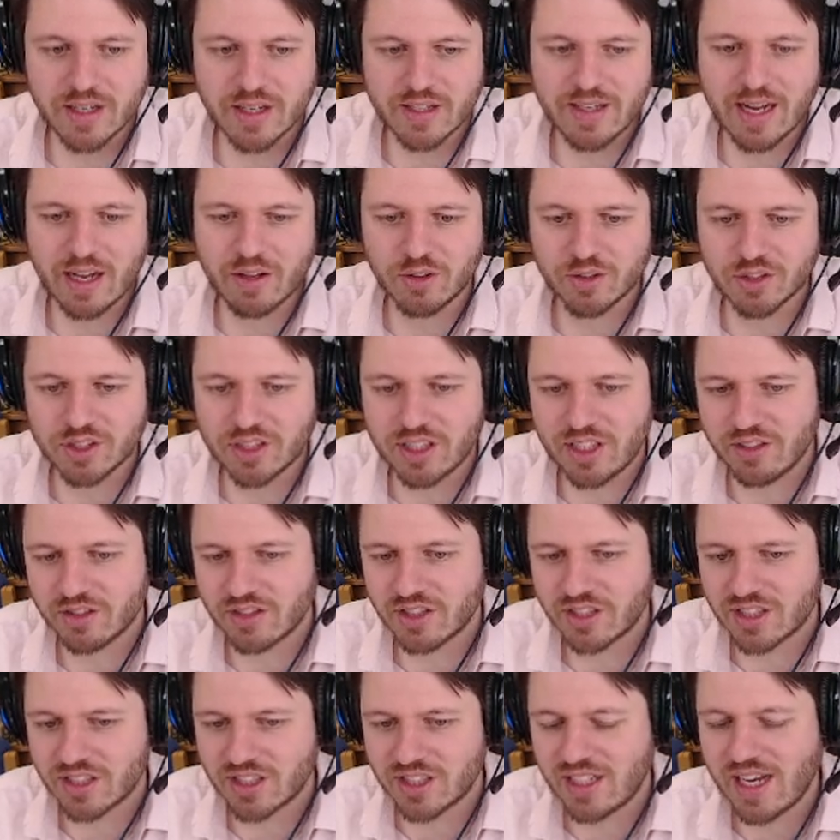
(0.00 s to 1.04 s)
Now you'll see there's
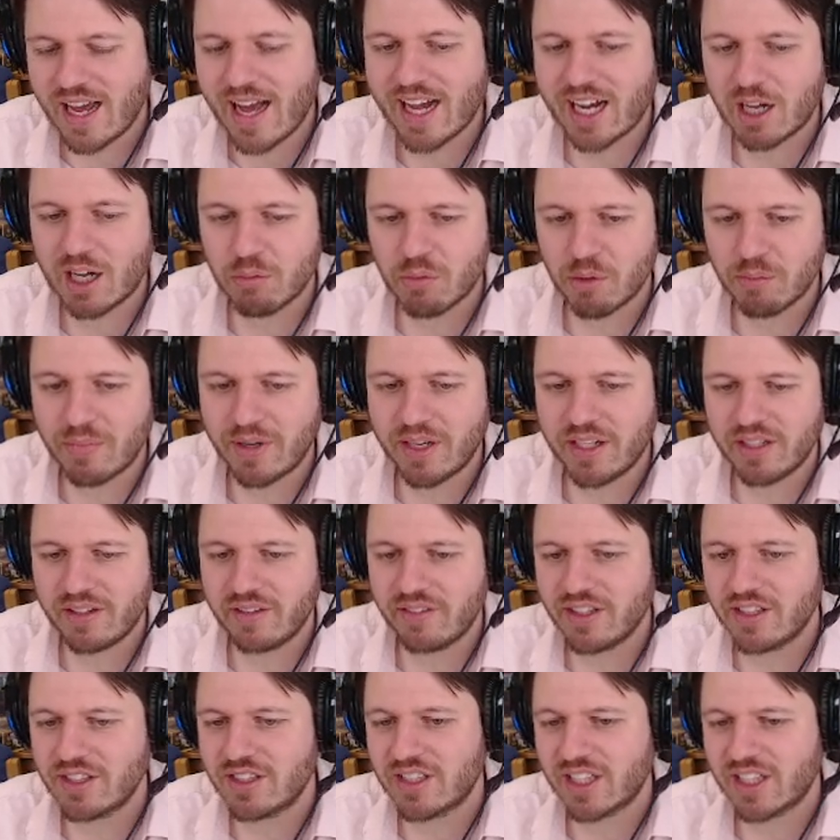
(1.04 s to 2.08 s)
a stackable button.
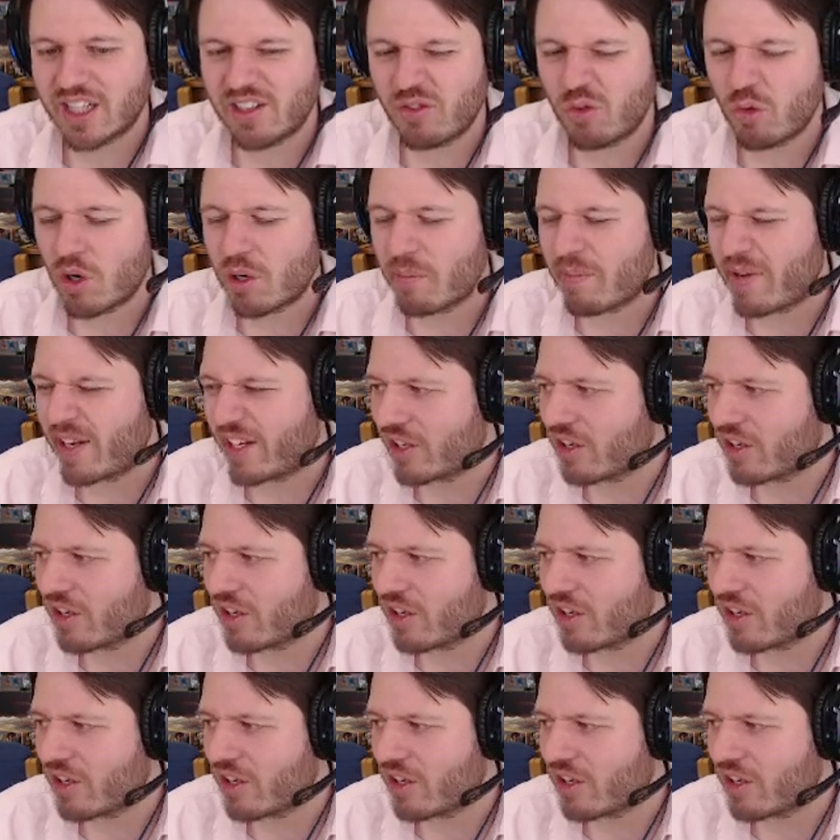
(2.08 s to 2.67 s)
This is like if you want to make